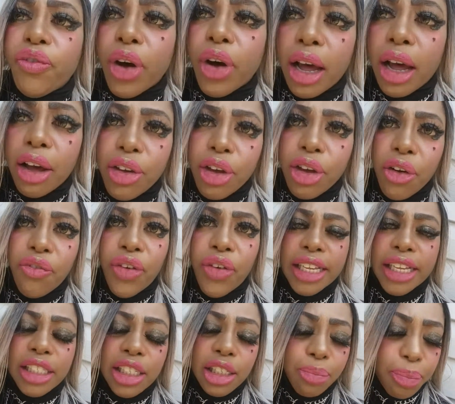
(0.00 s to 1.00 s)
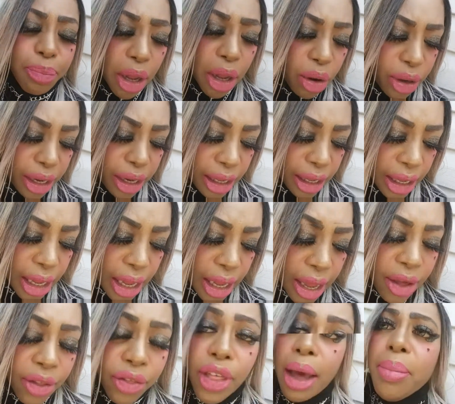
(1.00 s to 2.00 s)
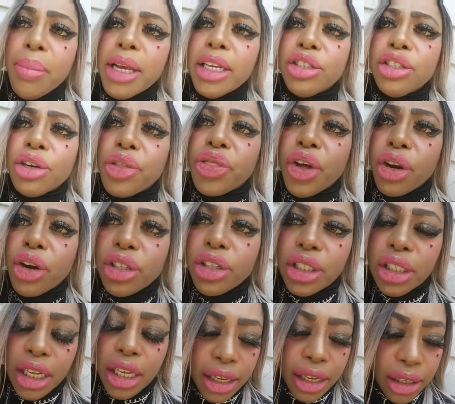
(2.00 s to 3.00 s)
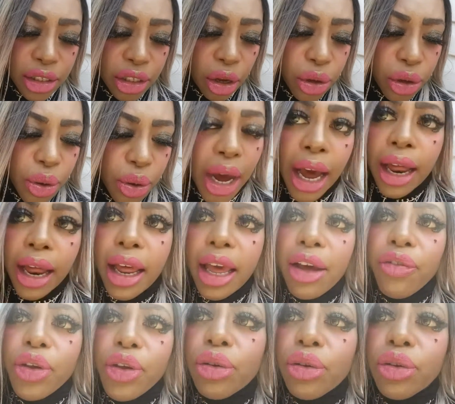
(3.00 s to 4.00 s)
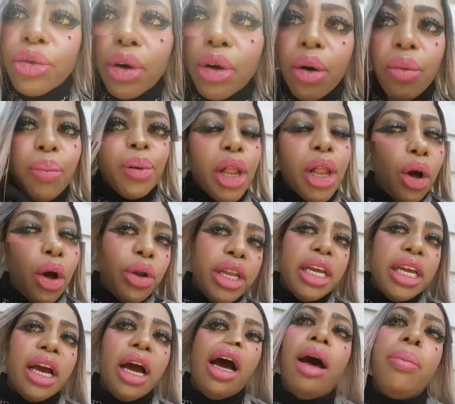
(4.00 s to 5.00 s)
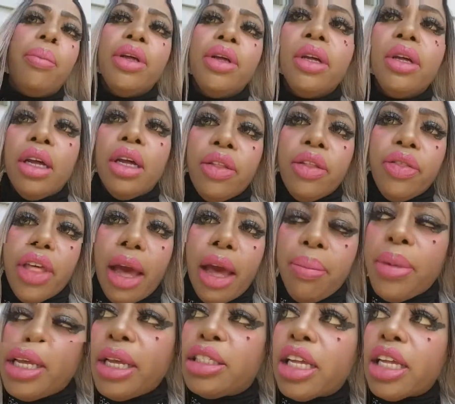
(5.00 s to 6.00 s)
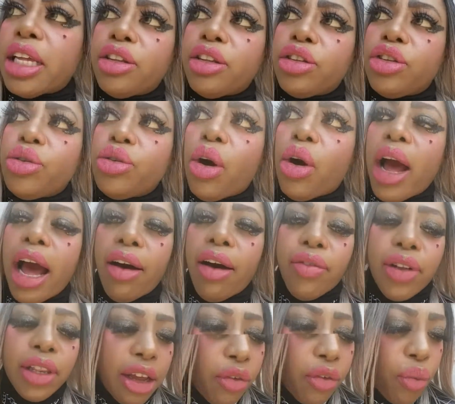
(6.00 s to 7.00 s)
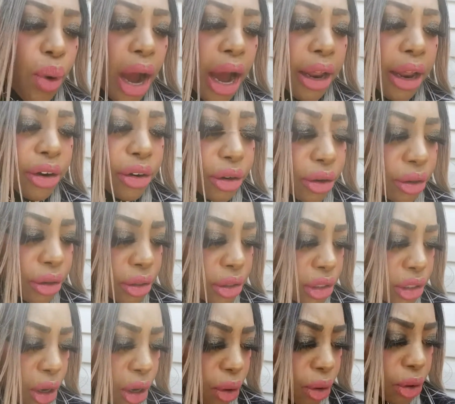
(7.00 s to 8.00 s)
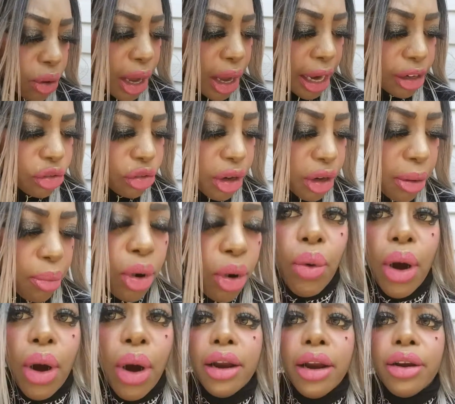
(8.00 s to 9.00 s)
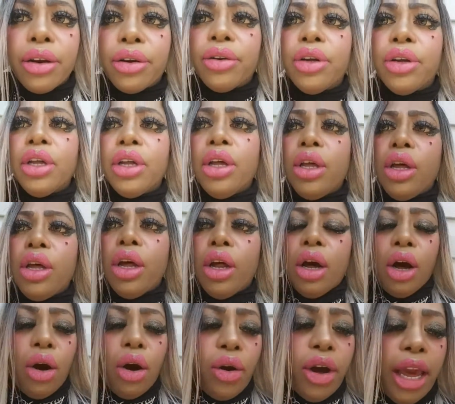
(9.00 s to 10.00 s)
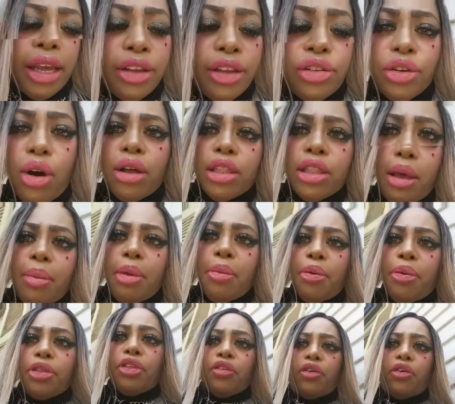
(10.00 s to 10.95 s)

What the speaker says: your face is bloated, that means you're thirsty. So if you bloating up, that means that you don't have enough water. So you got to drink more water. Okay, so let me put the